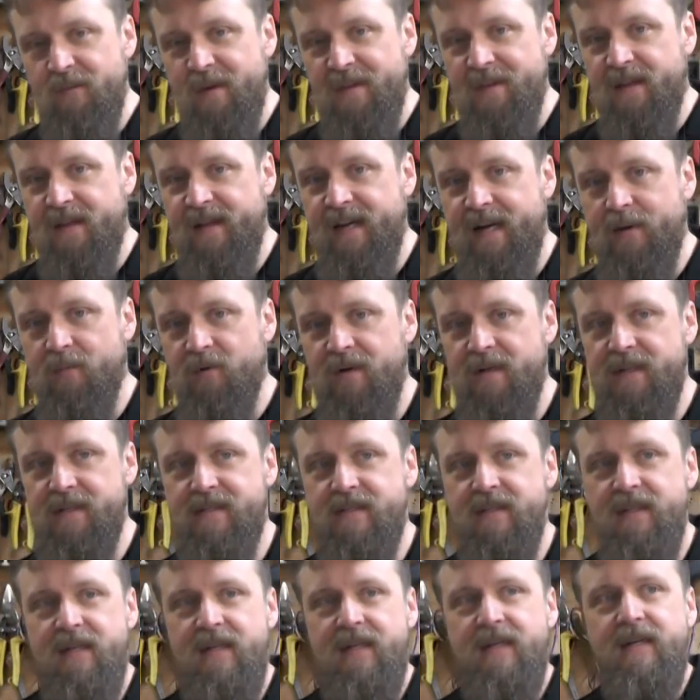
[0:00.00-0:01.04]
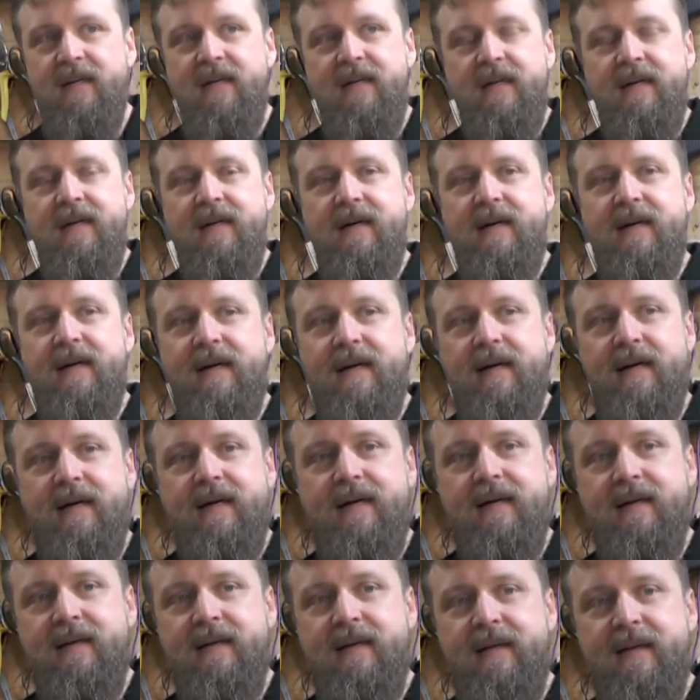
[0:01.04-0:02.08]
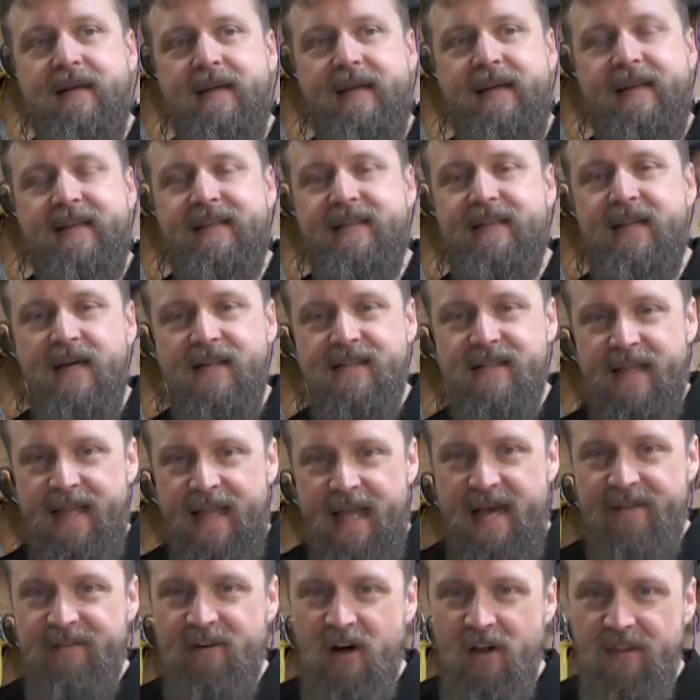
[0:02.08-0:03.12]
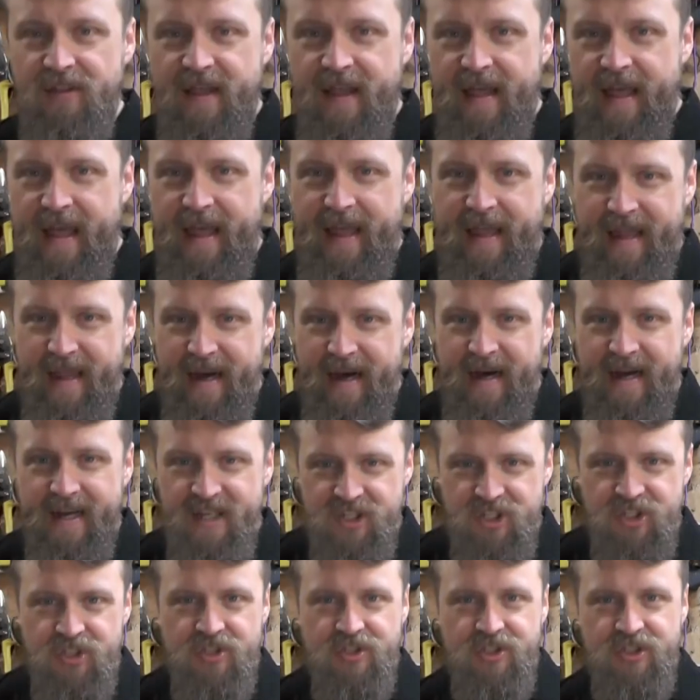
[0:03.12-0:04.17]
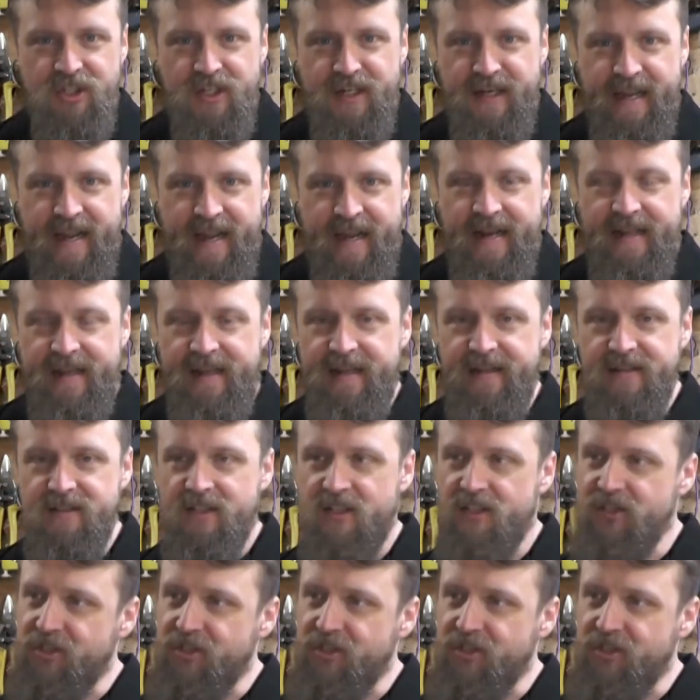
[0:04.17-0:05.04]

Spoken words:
about the camera is it doesn't have all the AI shenanigans.